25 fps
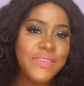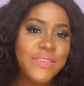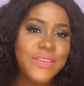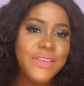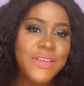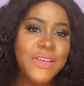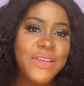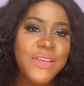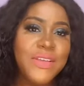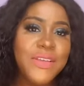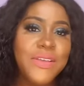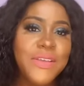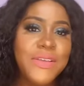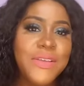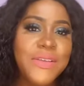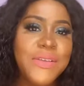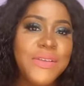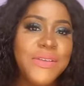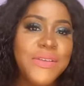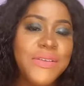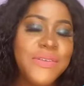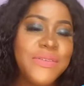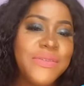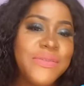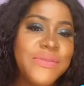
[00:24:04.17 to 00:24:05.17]

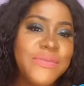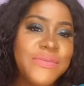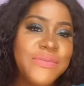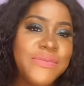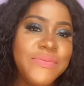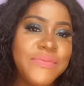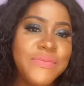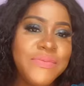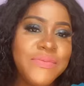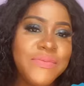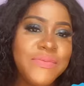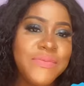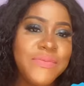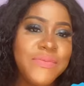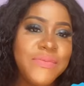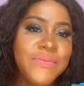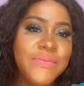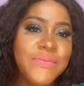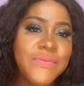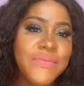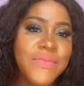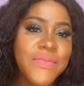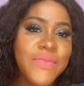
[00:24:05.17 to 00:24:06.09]
Nobody speaks.